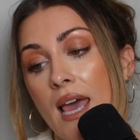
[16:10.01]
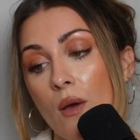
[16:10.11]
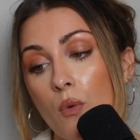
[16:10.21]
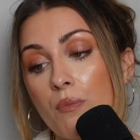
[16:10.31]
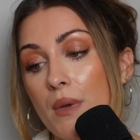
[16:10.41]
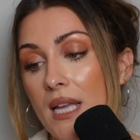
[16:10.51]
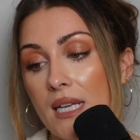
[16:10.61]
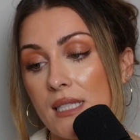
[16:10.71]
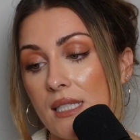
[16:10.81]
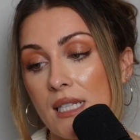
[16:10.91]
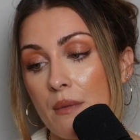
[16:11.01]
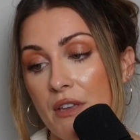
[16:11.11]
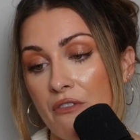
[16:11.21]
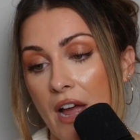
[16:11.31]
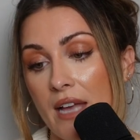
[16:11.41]
It would be nice to still be
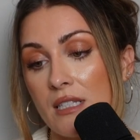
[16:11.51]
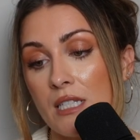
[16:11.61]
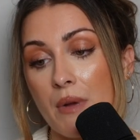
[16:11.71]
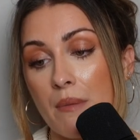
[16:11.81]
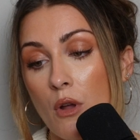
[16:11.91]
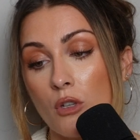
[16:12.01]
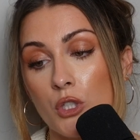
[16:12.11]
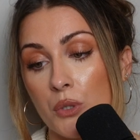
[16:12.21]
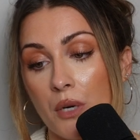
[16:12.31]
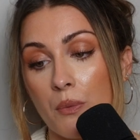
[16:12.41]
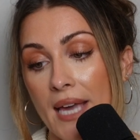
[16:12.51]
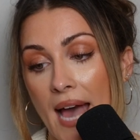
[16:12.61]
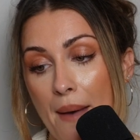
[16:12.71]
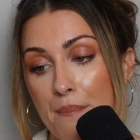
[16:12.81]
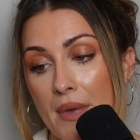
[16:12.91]
friends, but I'm not sure we
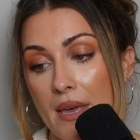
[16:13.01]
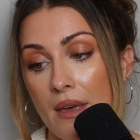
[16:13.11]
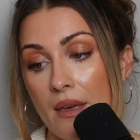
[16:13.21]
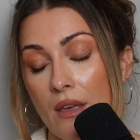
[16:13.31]
can be.